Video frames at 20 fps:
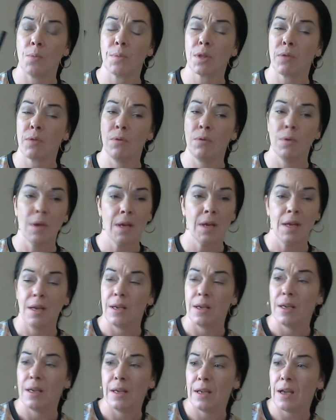So
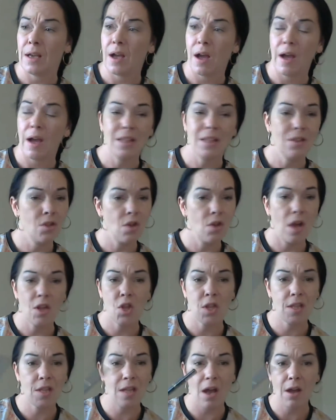I
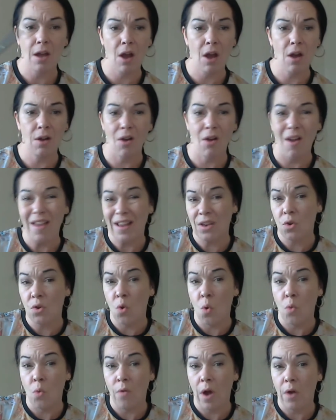kind of like
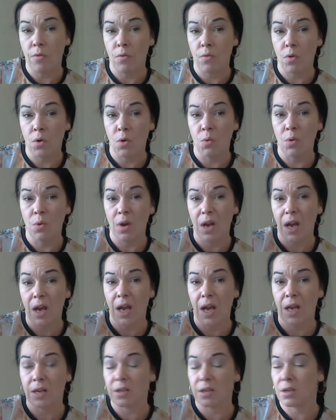ignore that rule
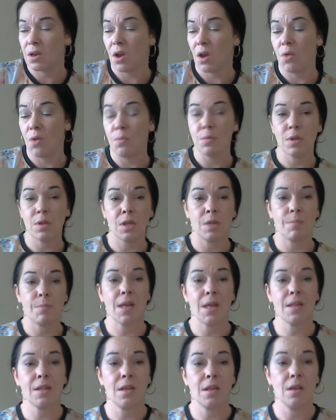and hope to the
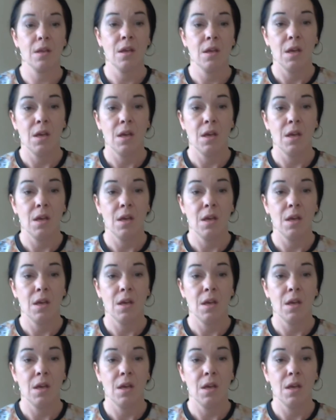best that,